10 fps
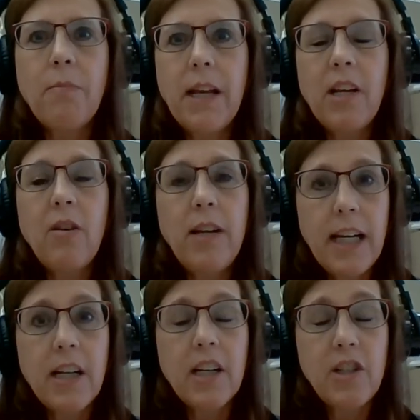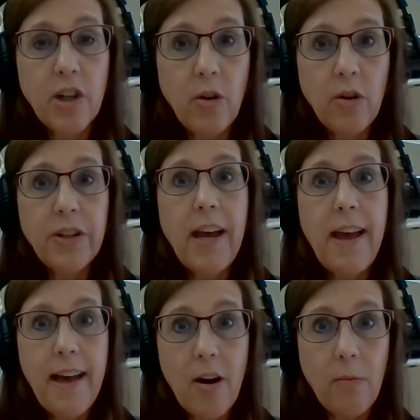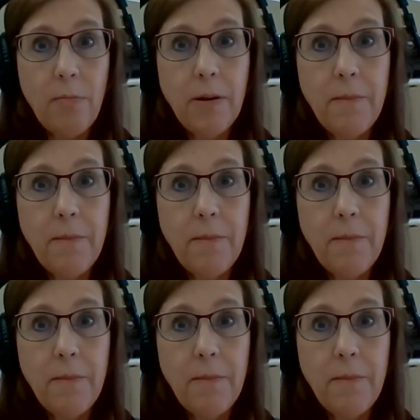that you need adult help.